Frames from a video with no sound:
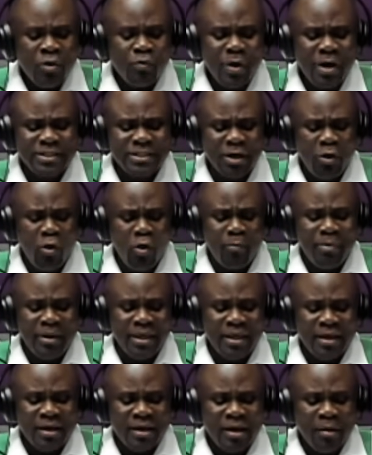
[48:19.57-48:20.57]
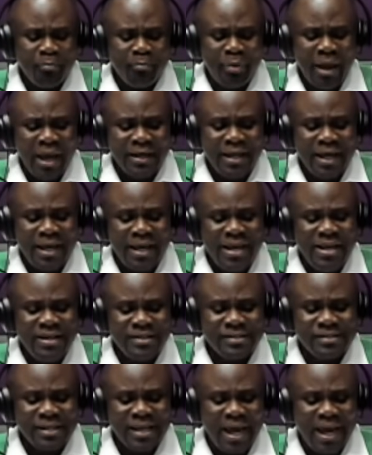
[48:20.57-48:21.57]
Where's the Obi? Per the
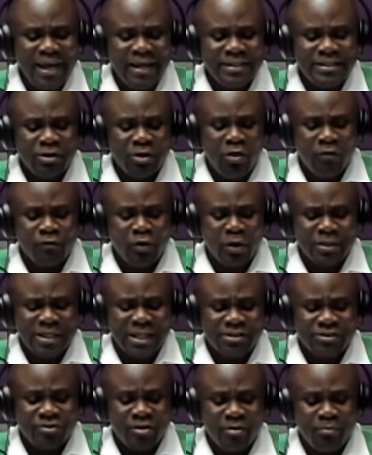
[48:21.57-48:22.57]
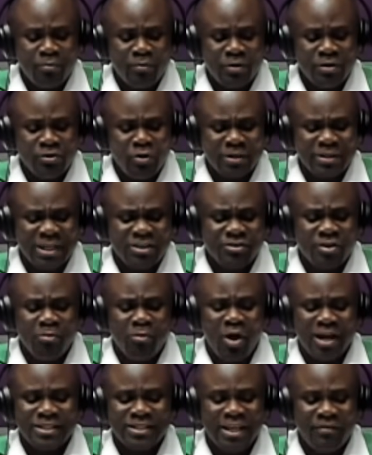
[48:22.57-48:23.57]
insight of Dr.
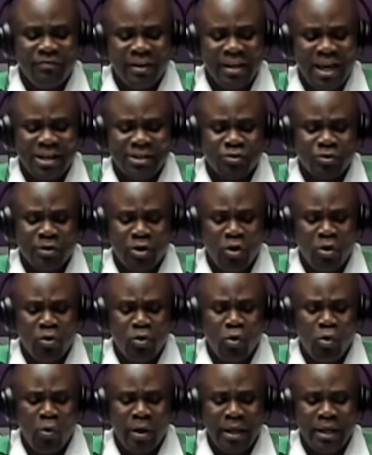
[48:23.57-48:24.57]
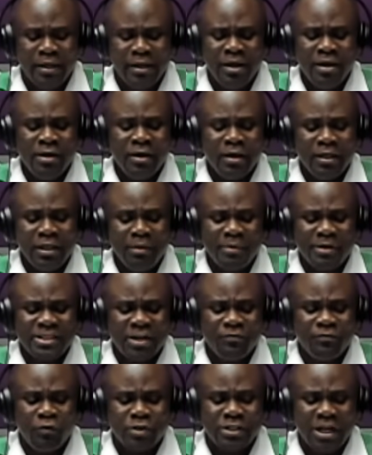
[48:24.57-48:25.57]
Serebour has given us on the ongoing
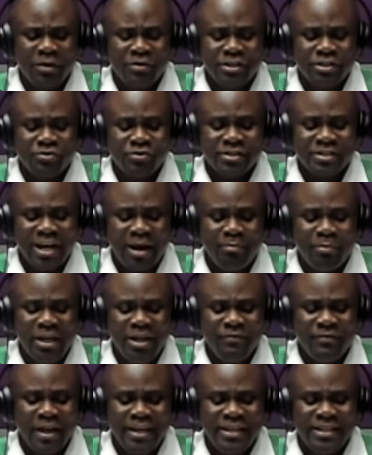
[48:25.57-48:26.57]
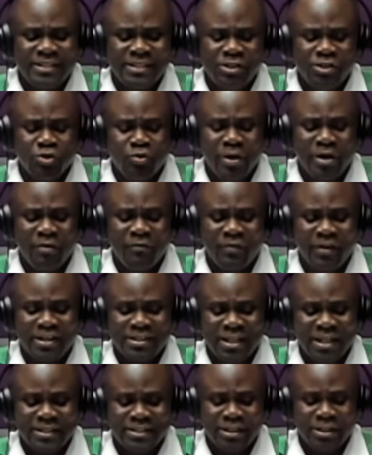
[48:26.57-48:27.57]
limited voter registration, I believe the EC is doing a
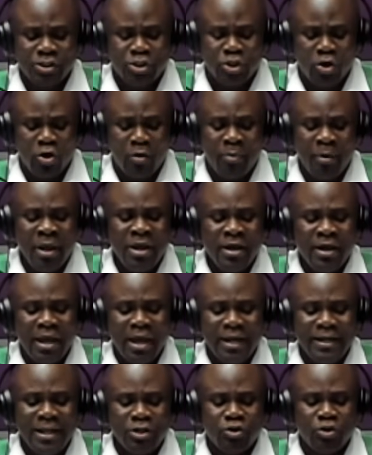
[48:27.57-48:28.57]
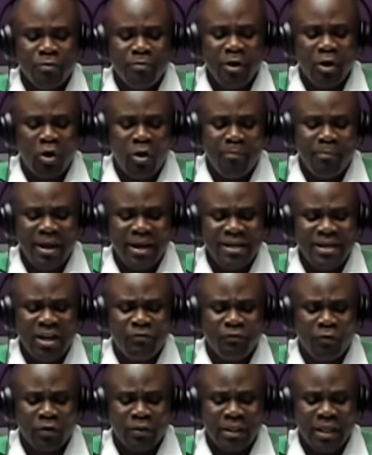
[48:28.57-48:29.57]
fantastic job and they should be
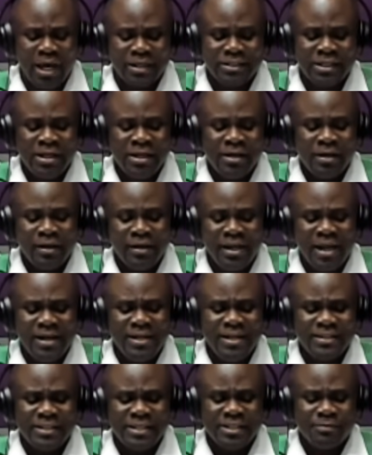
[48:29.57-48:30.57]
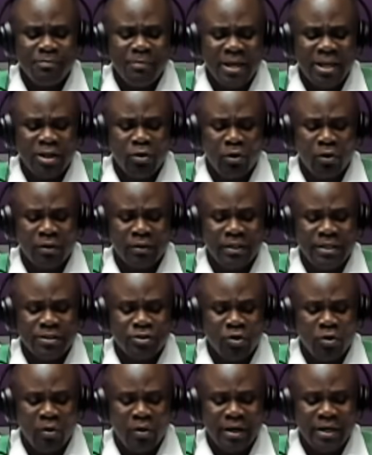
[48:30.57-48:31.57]
commended for that. The NDC is making all
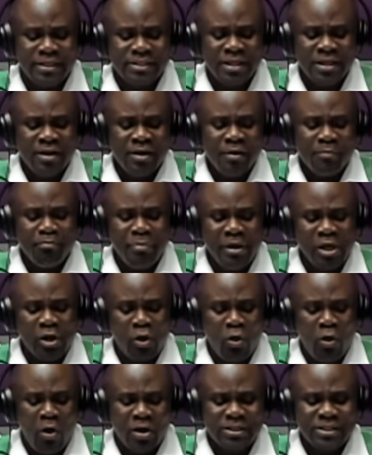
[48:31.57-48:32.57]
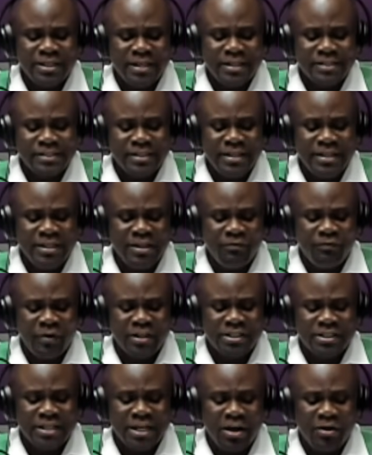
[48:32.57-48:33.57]
this noise because they see
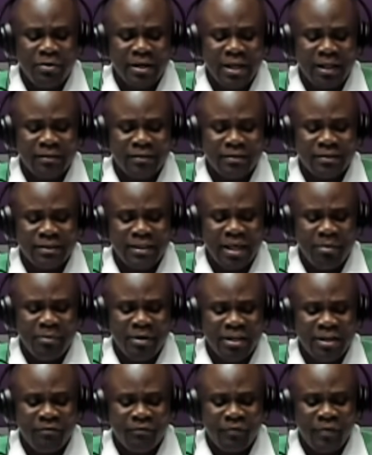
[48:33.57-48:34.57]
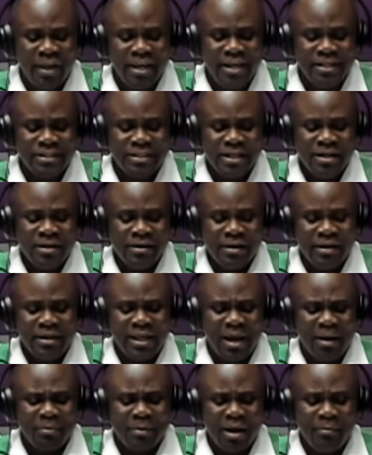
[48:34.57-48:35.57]
defeat staring at them in the face in
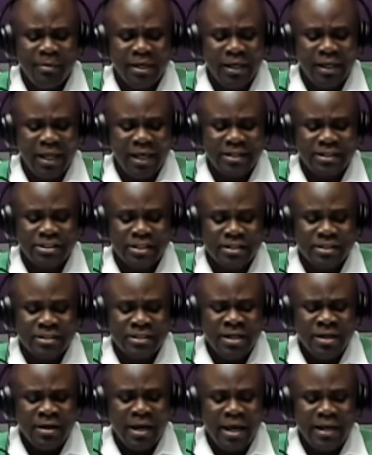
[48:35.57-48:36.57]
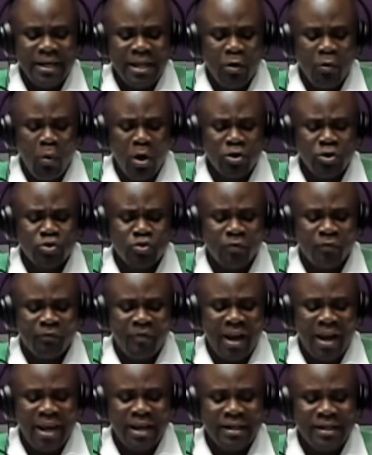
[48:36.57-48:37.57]
the upcoming elections and they want to
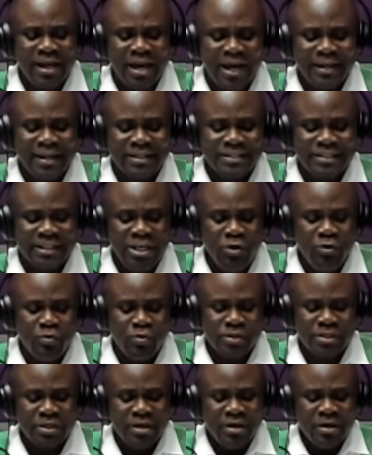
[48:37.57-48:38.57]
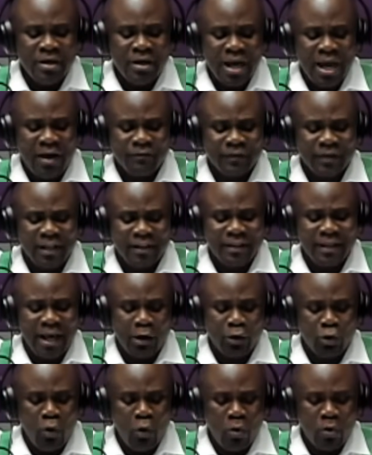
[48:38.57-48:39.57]
find an excuse after
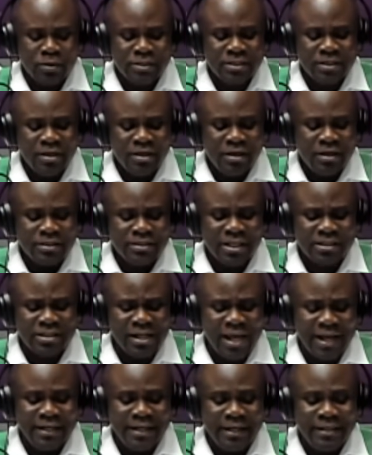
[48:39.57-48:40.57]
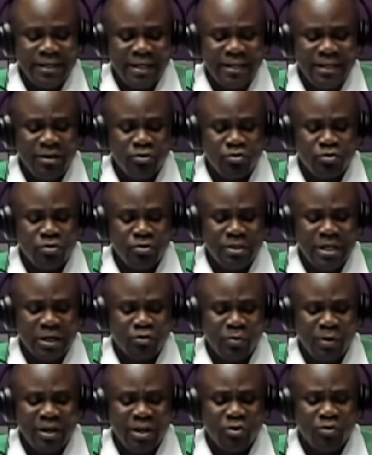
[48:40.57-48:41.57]
their loss, just like they did in the
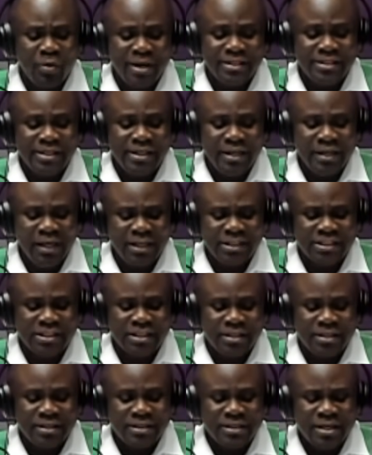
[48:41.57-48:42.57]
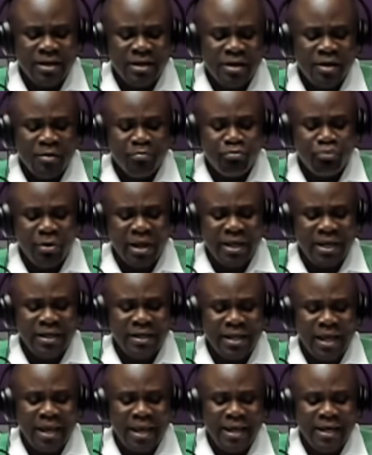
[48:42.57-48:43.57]
2020 elections.
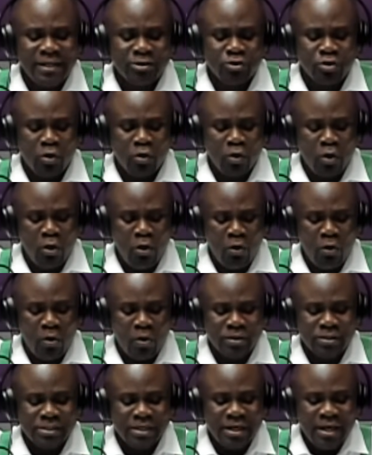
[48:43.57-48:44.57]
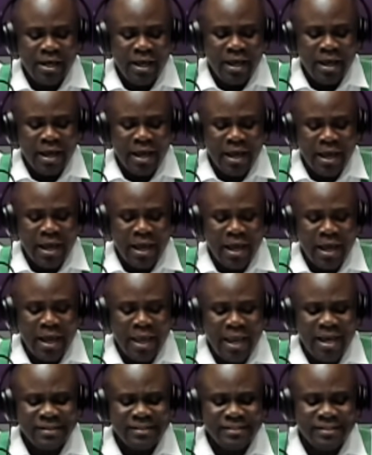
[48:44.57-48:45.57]
Breaking the aid is on course.
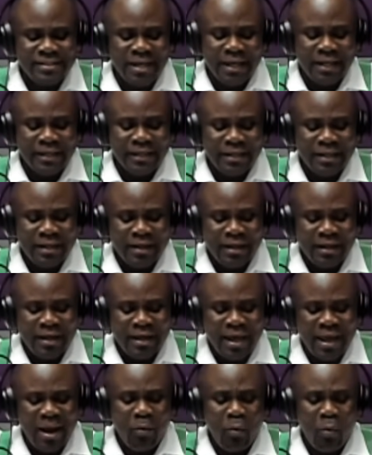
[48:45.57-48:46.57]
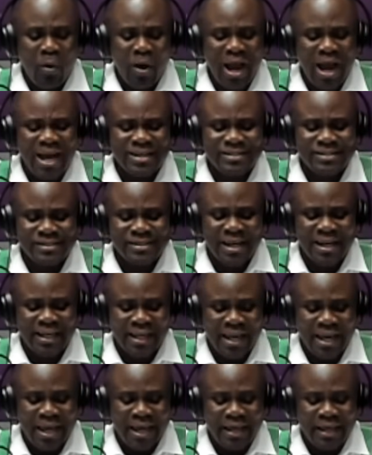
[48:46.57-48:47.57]
ASEAN Ewo
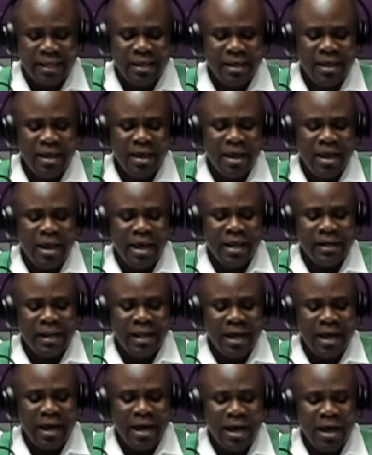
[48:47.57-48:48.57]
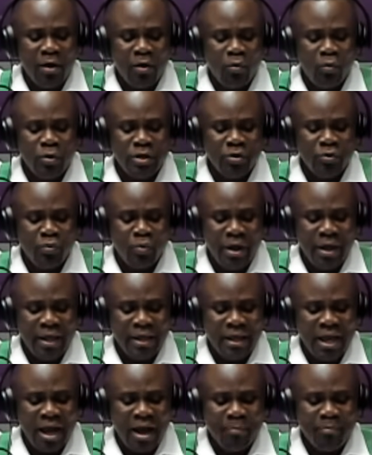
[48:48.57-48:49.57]
Aseke and
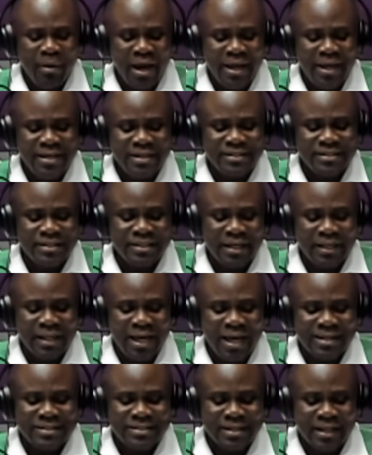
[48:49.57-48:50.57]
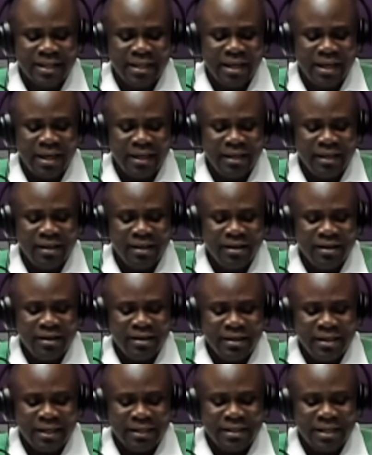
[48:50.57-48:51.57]
Udiwe Aba Asian Asake
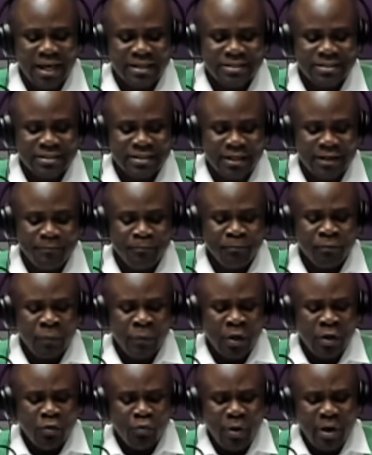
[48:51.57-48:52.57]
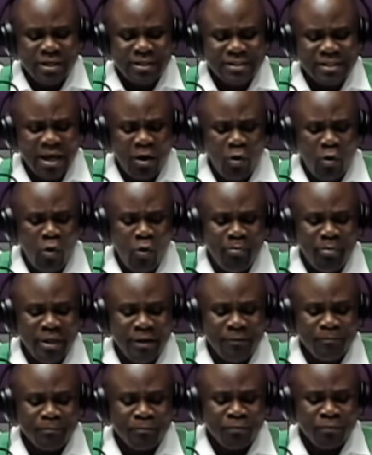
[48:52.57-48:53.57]
Yadase. We say
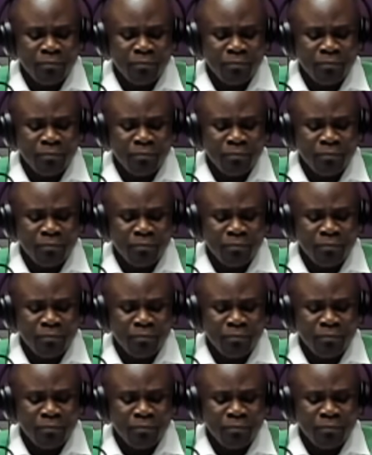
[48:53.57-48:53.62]
Obi.